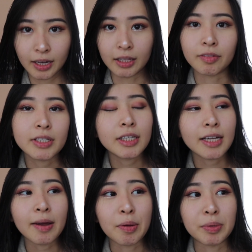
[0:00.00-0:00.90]
And the rest of the
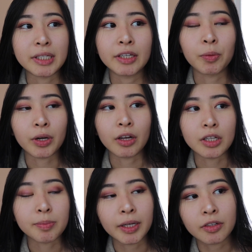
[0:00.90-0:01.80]
time, I'm basically working
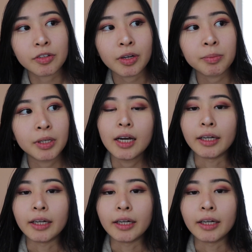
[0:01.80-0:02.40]
on this Python script.